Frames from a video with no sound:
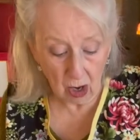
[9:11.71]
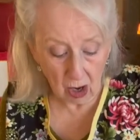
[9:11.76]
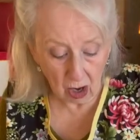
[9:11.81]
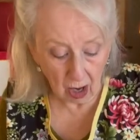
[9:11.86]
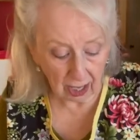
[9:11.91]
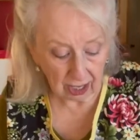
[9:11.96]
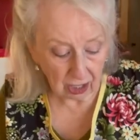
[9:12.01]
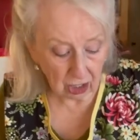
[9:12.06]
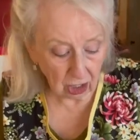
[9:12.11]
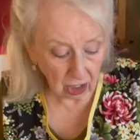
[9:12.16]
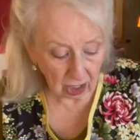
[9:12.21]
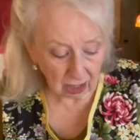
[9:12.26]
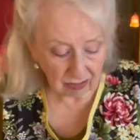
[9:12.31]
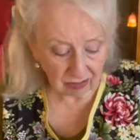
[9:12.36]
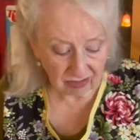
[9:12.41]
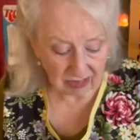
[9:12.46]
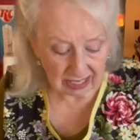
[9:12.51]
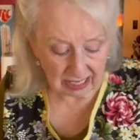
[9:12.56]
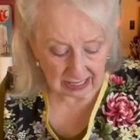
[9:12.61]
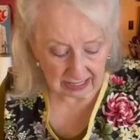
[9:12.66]
All right,
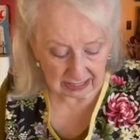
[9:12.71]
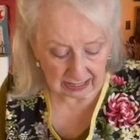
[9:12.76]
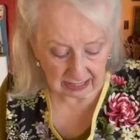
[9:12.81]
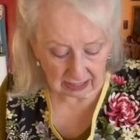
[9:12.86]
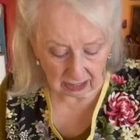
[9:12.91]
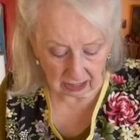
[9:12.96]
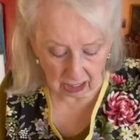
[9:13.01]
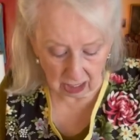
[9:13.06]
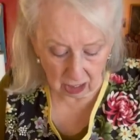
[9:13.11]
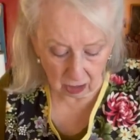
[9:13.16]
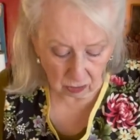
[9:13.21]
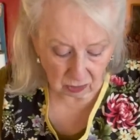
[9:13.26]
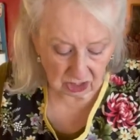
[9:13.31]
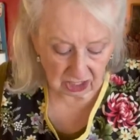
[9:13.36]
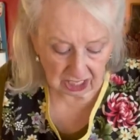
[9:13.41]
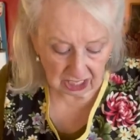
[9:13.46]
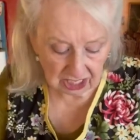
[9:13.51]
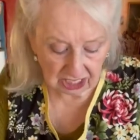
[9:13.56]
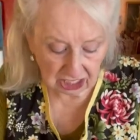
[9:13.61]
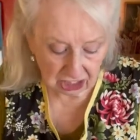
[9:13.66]
cut this in long,
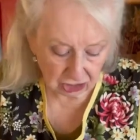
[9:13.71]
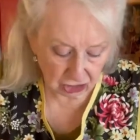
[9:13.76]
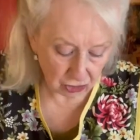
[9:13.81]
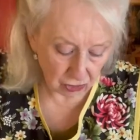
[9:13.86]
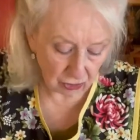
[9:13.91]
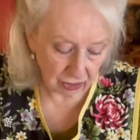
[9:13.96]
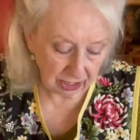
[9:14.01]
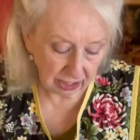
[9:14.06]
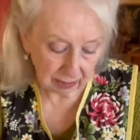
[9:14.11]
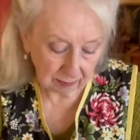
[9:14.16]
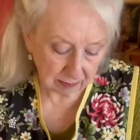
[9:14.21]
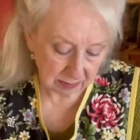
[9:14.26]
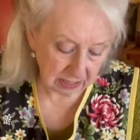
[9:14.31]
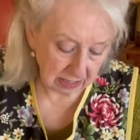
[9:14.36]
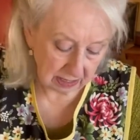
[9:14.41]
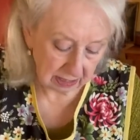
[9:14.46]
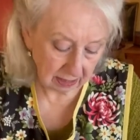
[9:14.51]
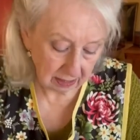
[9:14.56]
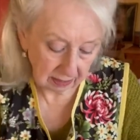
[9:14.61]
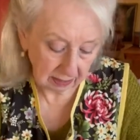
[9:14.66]
skinny strips